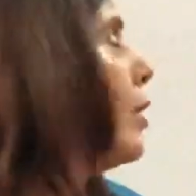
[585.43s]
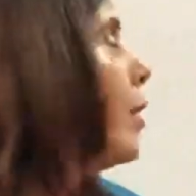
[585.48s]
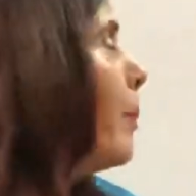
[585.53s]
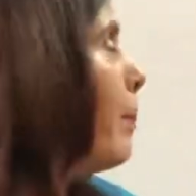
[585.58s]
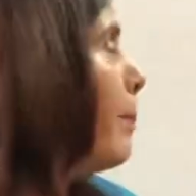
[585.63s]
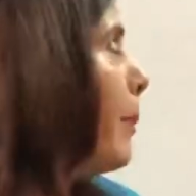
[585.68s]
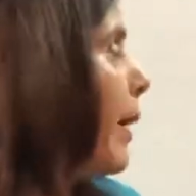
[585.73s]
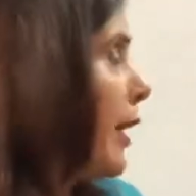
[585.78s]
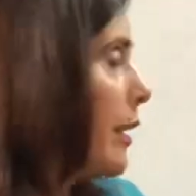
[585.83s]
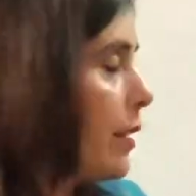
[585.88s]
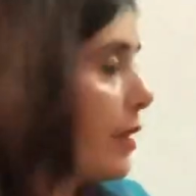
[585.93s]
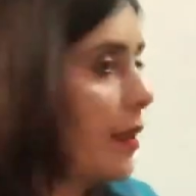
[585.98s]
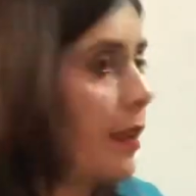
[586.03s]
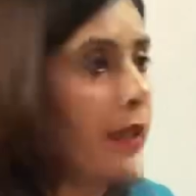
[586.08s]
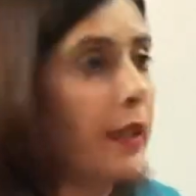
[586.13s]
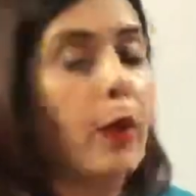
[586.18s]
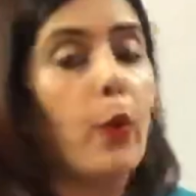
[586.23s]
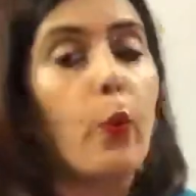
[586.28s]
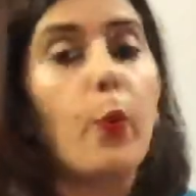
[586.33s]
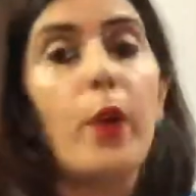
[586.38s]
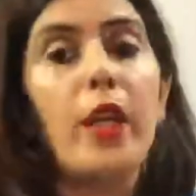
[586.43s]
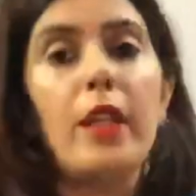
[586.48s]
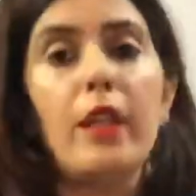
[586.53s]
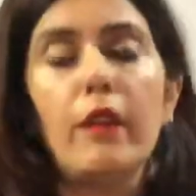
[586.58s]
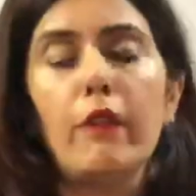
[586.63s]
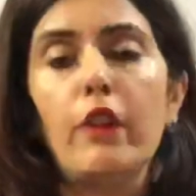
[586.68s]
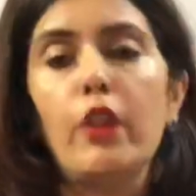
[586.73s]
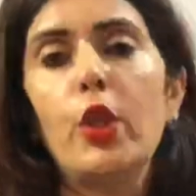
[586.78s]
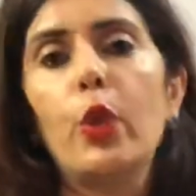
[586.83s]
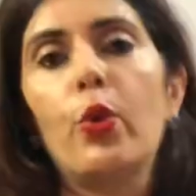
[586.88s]
But
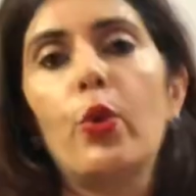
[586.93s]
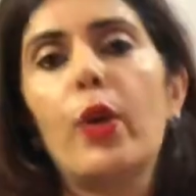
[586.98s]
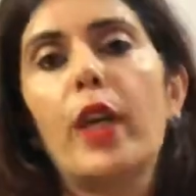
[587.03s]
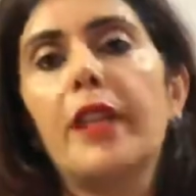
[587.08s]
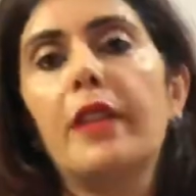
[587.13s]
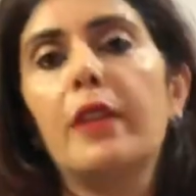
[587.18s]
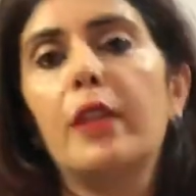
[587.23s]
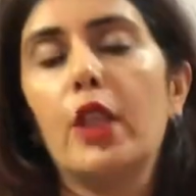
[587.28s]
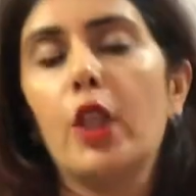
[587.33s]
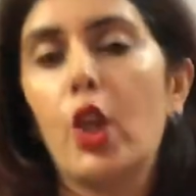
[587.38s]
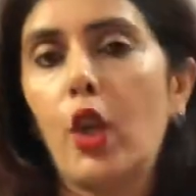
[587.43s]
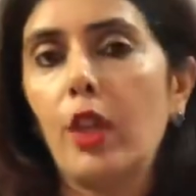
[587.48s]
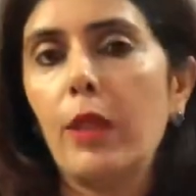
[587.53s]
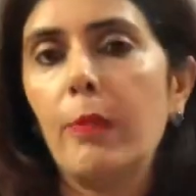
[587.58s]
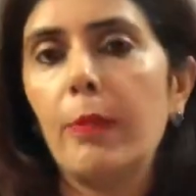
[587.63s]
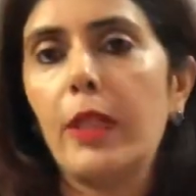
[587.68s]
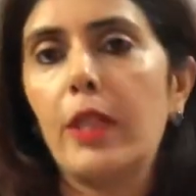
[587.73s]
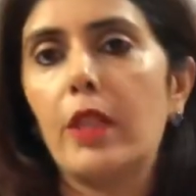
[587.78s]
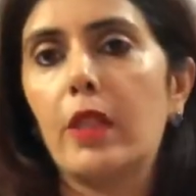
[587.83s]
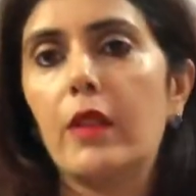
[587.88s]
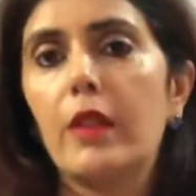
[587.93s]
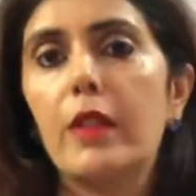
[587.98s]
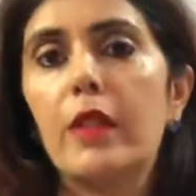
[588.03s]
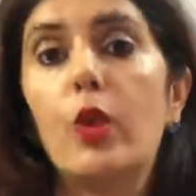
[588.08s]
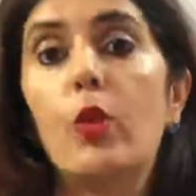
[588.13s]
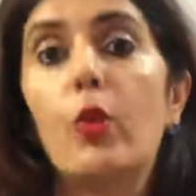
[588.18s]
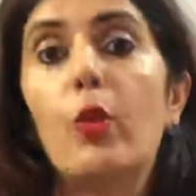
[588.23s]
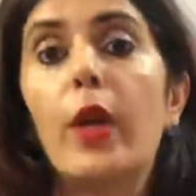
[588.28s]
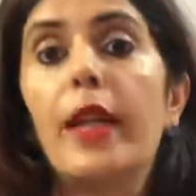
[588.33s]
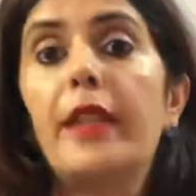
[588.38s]
whenever you write the non-metals,
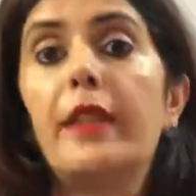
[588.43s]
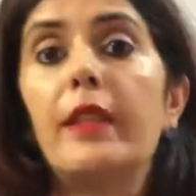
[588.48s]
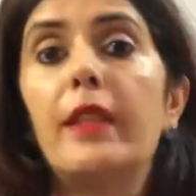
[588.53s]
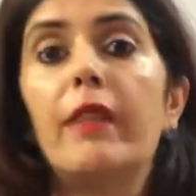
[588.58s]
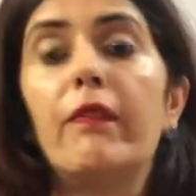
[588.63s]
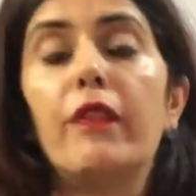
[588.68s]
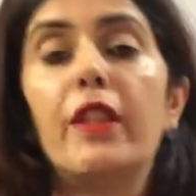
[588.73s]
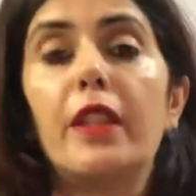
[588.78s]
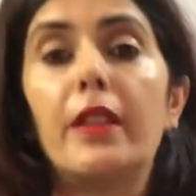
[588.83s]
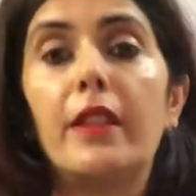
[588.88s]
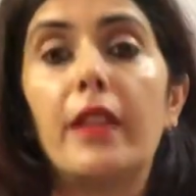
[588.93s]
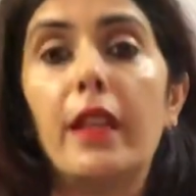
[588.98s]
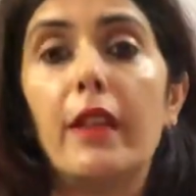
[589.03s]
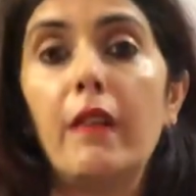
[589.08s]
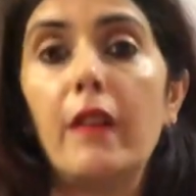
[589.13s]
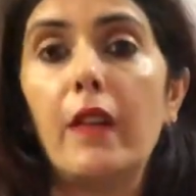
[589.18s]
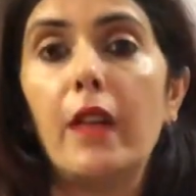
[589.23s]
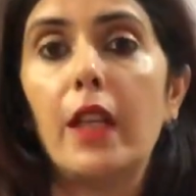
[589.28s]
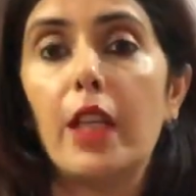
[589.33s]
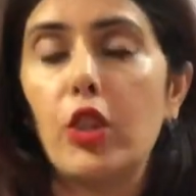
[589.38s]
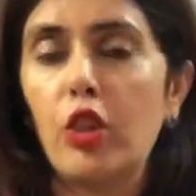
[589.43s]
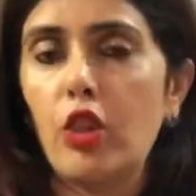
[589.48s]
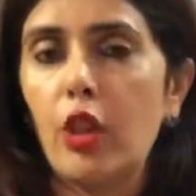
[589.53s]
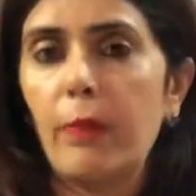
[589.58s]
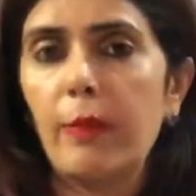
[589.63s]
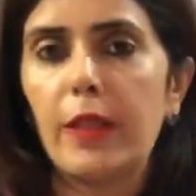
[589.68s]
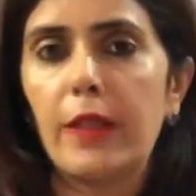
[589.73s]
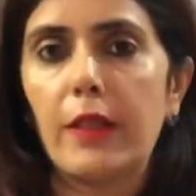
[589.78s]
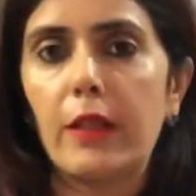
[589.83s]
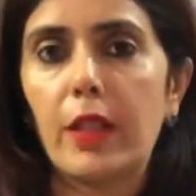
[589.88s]
you write them with their
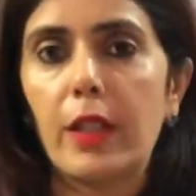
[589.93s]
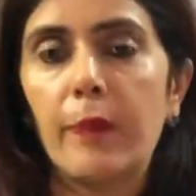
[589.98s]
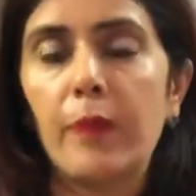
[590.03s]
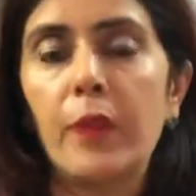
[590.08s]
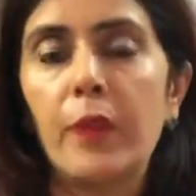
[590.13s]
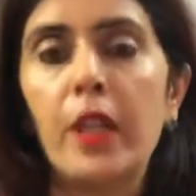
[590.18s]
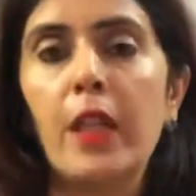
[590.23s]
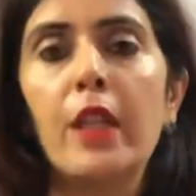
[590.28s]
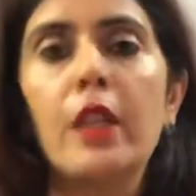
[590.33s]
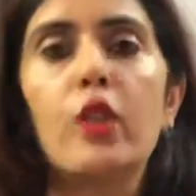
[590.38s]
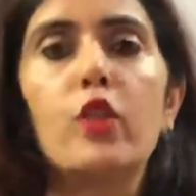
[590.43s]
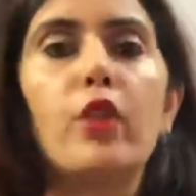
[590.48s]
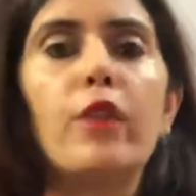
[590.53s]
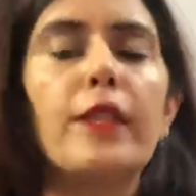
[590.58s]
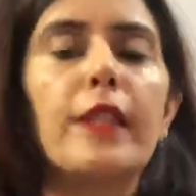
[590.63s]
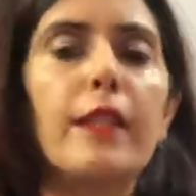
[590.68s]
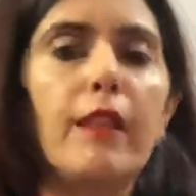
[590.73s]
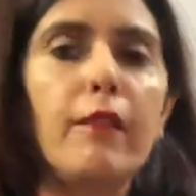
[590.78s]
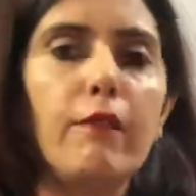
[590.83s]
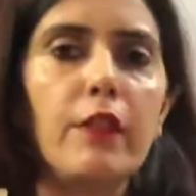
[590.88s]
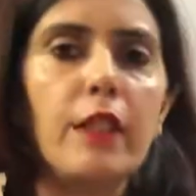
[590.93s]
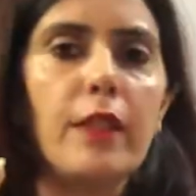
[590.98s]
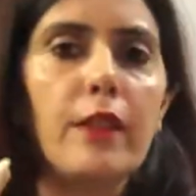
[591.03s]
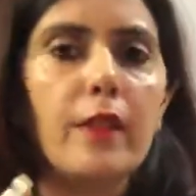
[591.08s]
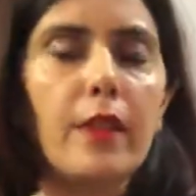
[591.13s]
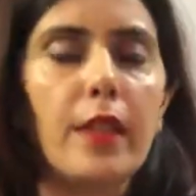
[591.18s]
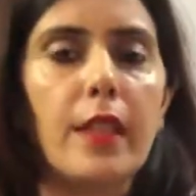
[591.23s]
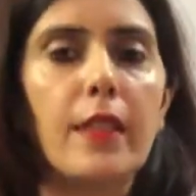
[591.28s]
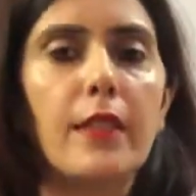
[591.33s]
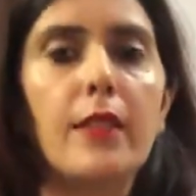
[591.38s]
atomicity. So if someone
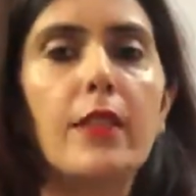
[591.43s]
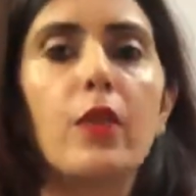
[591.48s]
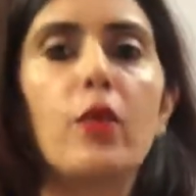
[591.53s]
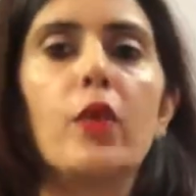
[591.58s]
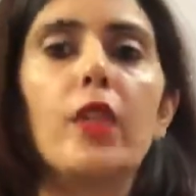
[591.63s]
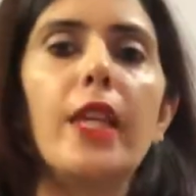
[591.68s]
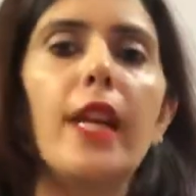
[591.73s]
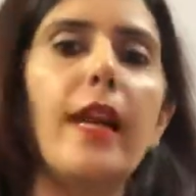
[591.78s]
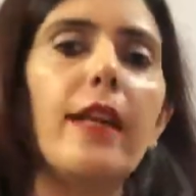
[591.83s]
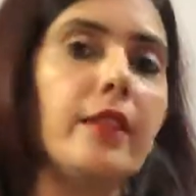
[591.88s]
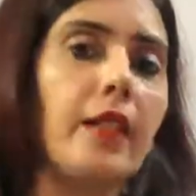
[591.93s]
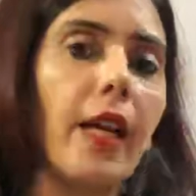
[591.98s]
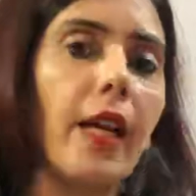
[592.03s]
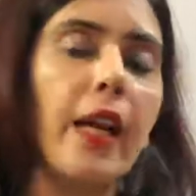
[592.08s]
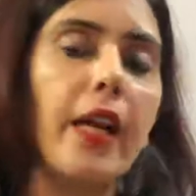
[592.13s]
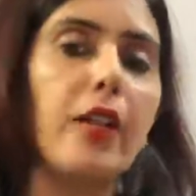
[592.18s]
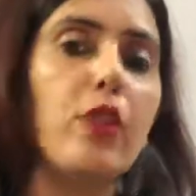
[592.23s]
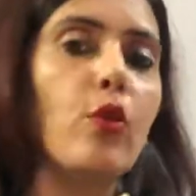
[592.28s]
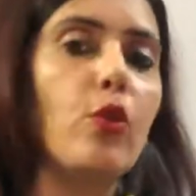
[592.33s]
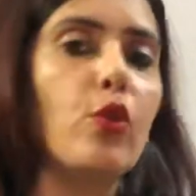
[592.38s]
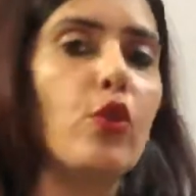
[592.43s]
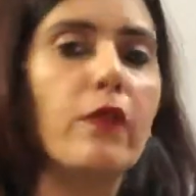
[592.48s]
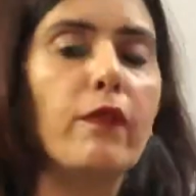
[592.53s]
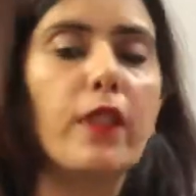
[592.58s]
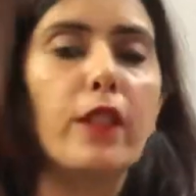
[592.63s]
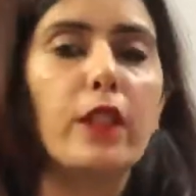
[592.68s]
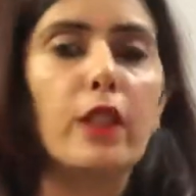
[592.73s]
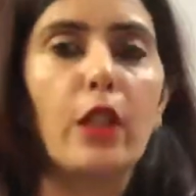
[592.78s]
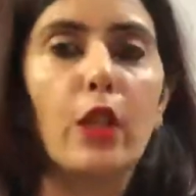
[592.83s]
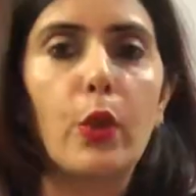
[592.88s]
says react hydrogen
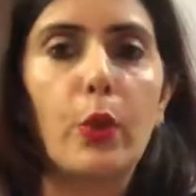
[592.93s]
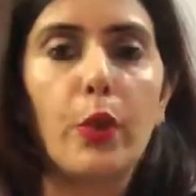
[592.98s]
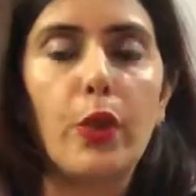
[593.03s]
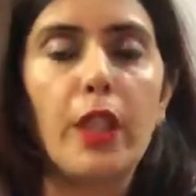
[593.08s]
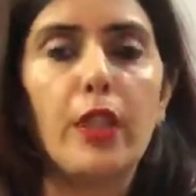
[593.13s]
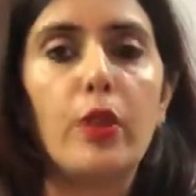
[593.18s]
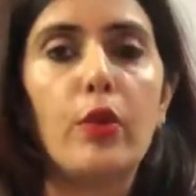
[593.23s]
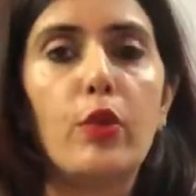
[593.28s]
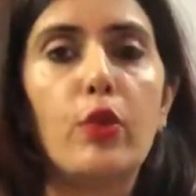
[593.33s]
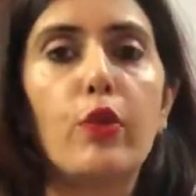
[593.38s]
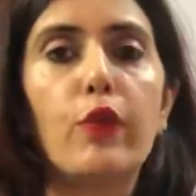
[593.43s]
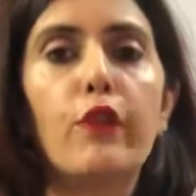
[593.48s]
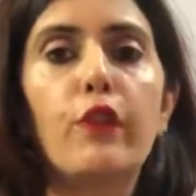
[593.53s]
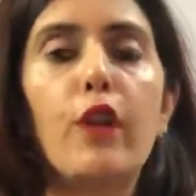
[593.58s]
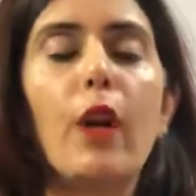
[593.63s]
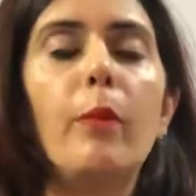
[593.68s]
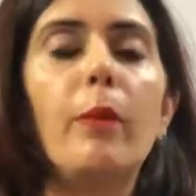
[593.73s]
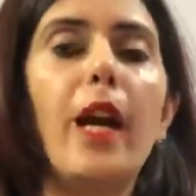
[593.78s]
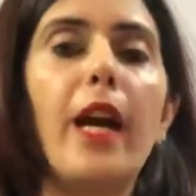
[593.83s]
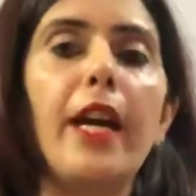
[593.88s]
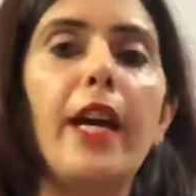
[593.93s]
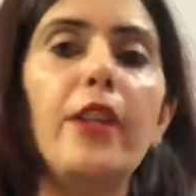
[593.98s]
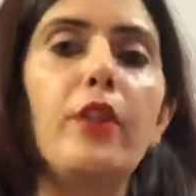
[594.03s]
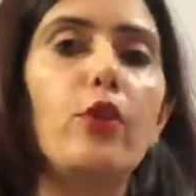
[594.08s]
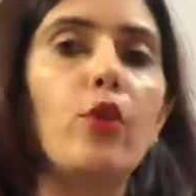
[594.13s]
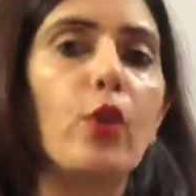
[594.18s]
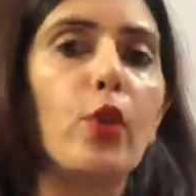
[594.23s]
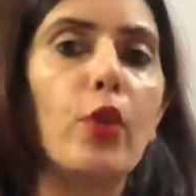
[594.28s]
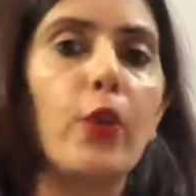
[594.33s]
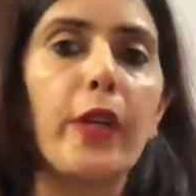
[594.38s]
with chlorine to form
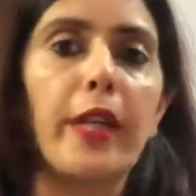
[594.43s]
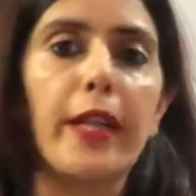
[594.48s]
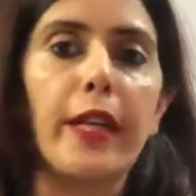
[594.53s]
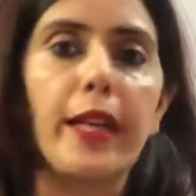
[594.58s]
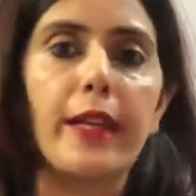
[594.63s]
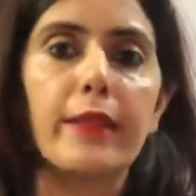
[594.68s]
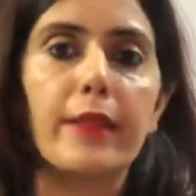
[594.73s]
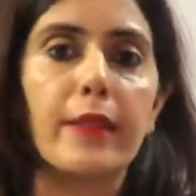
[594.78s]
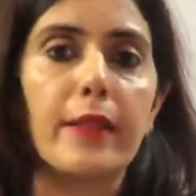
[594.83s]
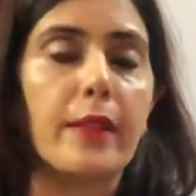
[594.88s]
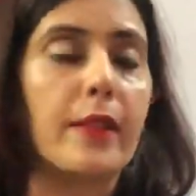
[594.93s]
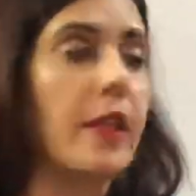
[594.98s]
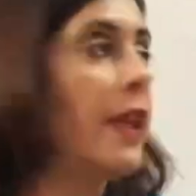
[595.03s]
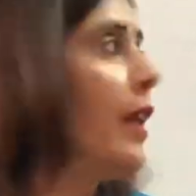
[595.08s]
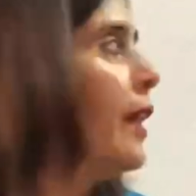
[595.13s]
hydrochloric acid,